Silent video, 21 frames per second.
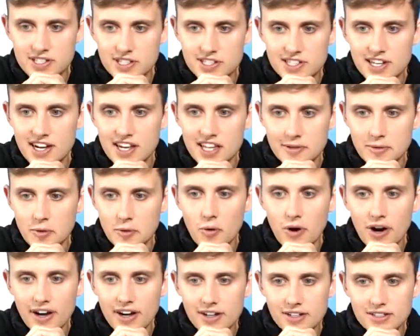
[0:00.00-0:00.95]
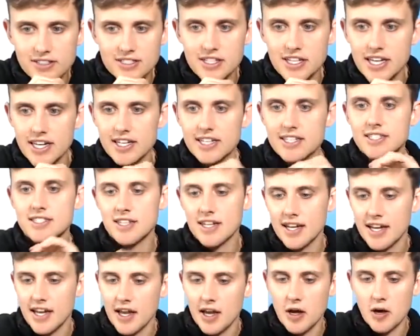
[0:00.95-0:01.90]
It's taken them a while to get
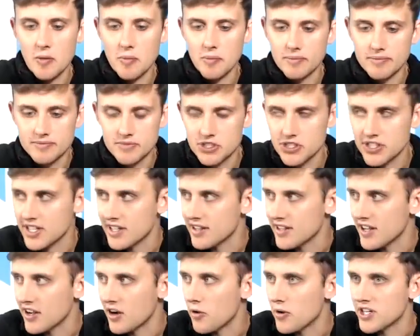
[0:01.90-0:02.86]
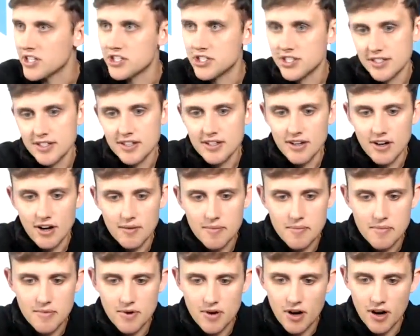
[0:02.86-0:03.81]
their question
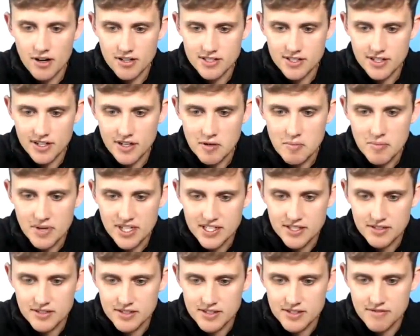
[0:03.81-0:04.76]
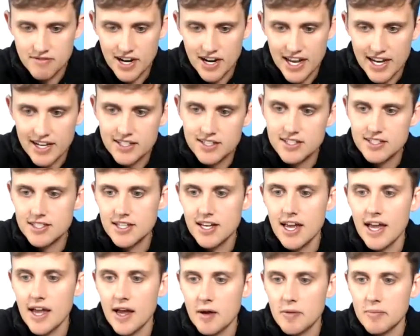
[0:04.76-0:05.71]
asking muscles flexed.
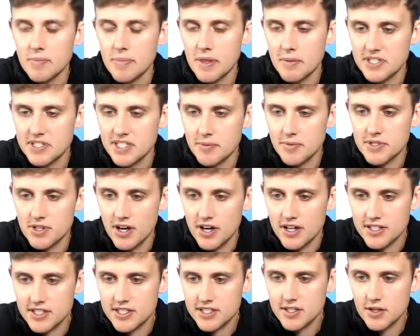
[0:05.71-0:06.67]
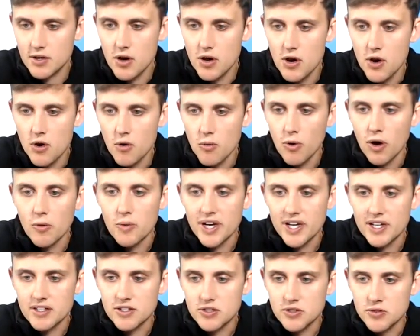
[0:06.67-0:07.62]
But someone's asked what we
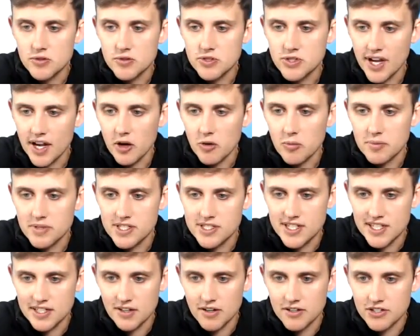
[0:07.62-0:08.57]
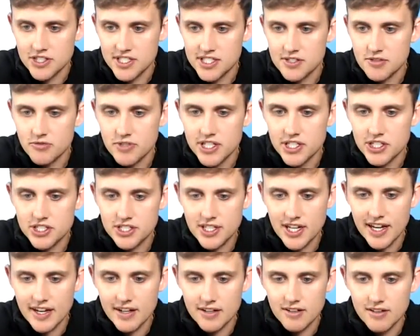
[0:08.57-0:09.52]
can do to help these technologies reach
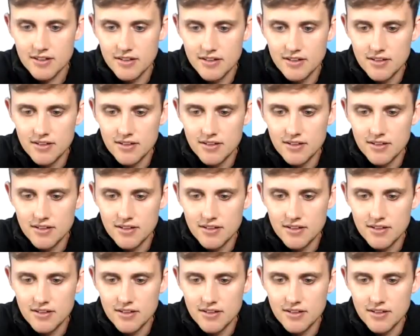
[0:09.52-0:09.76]
scale.